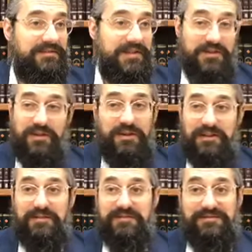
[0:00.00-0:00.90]
Did you know
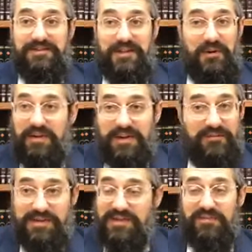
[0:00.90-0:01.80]
that? You don't need a
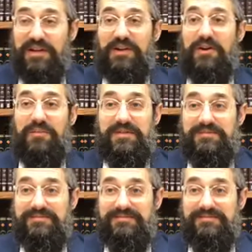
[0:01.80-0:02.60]
reason to bring a korban.